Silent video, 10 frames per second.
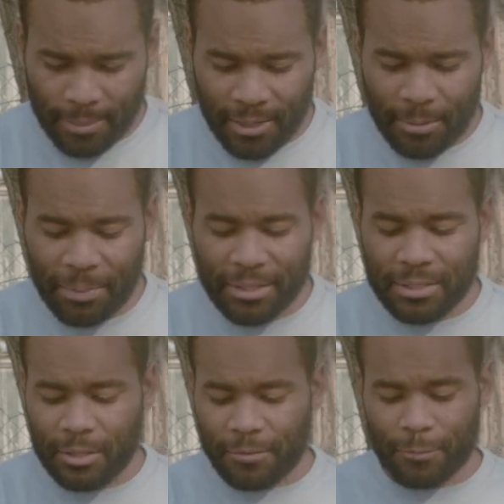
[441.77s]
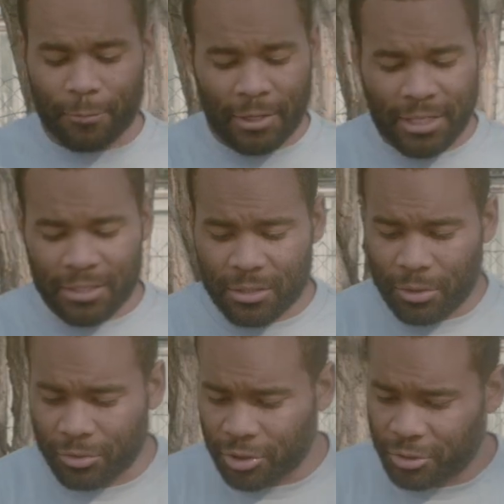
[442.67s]
Not based off of race,
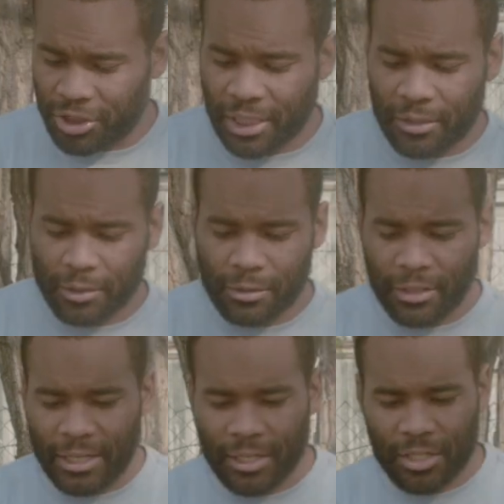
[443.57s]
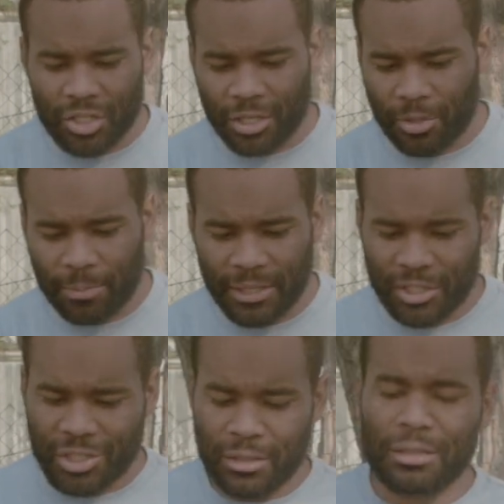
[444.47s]
culture, gender, age,
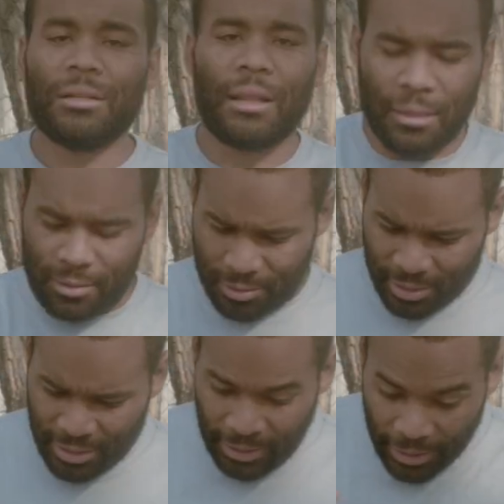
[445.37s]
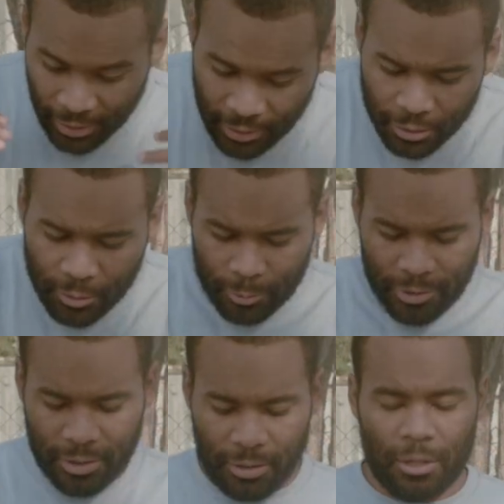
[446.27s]
occupation, nothing.
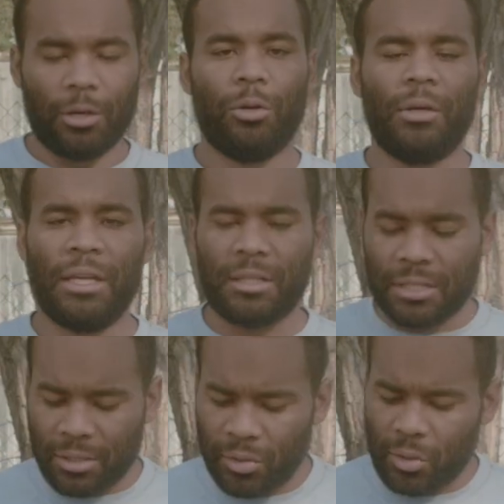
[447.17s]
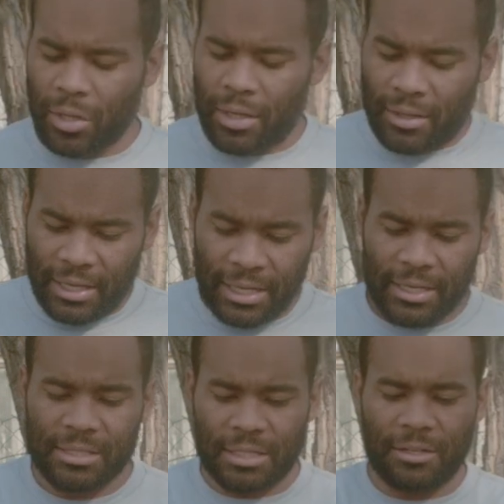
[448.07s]
Anyone who heeds to
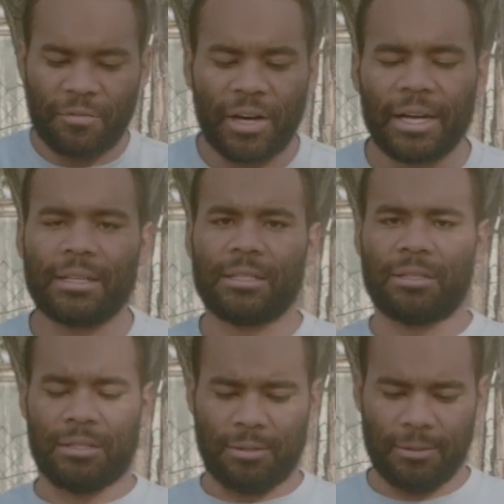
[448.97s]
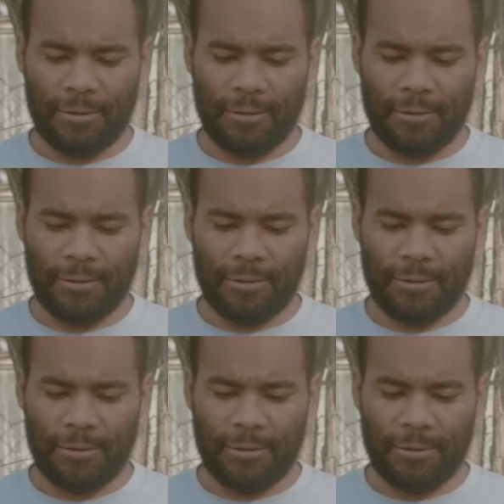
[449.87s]
his advice.